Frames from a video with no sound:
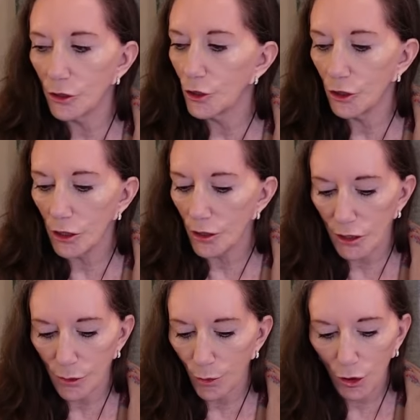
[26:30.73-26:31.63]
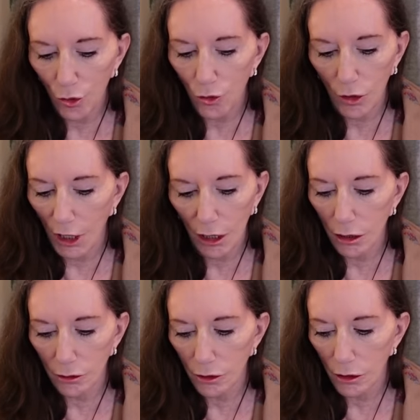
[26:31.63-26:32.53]
just pure
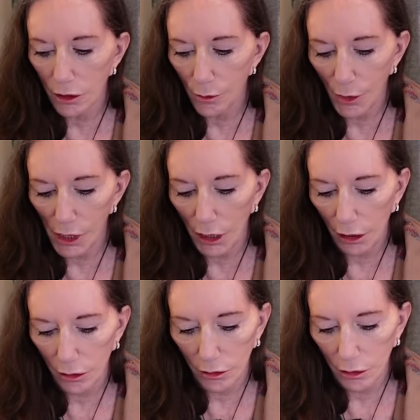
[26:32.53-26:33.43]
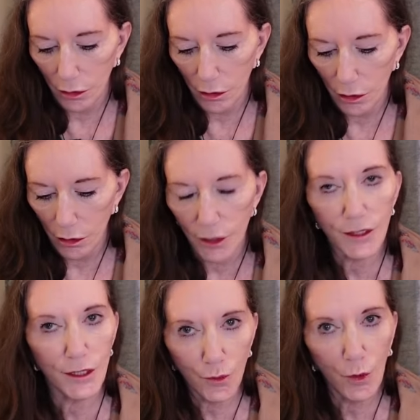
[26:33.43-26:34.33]
art to me. This
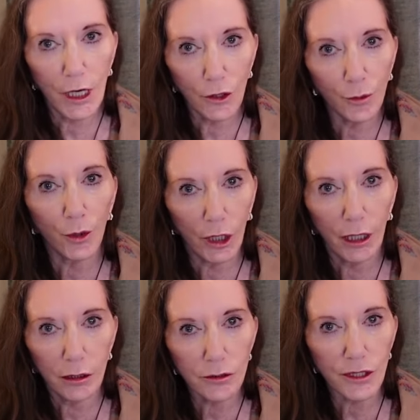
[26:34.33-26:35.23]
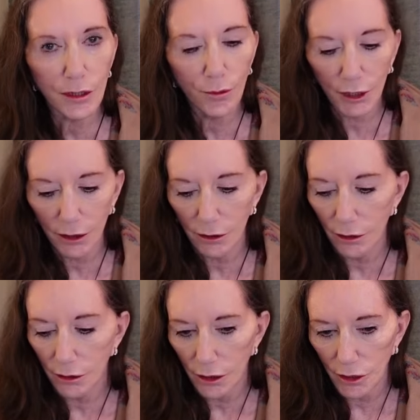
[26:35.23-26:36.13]
is wearable art, something
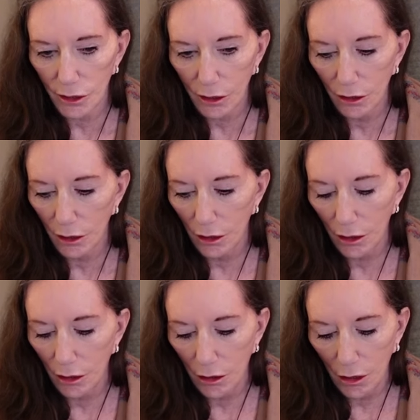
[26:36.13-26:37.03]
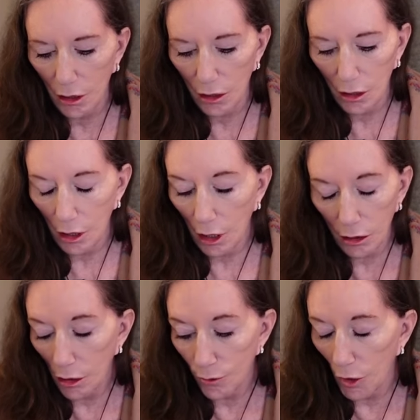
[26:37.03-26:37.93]
like this.
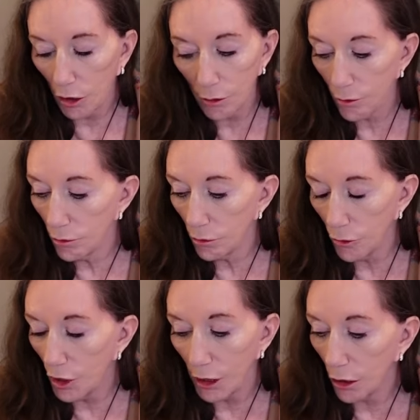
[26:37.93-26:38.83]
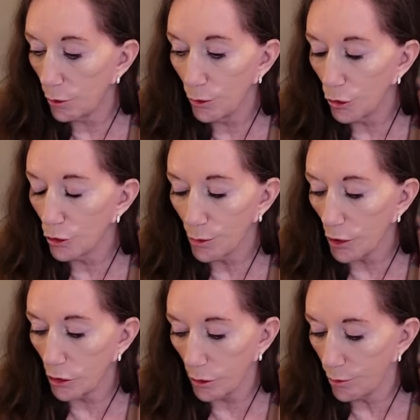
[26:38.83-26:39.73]
And I'm really humbled
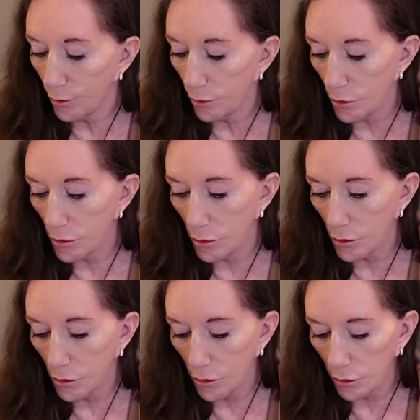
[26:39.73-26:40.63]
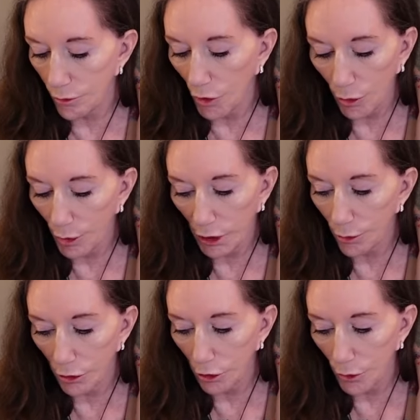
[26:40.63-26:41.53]
by
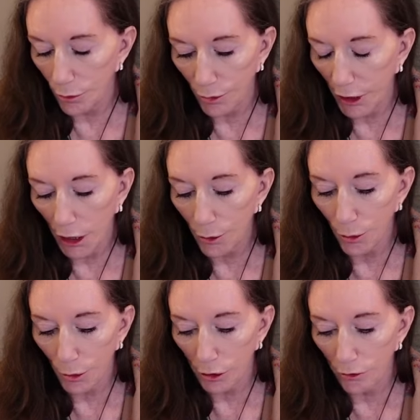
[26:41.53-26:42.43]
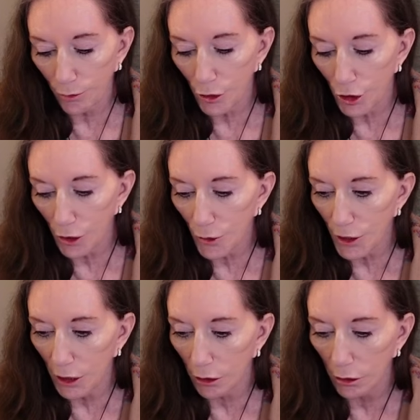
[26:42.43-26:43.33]
people who are capable of
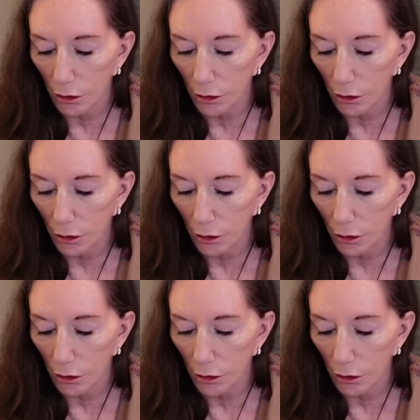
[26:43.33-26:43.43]
producing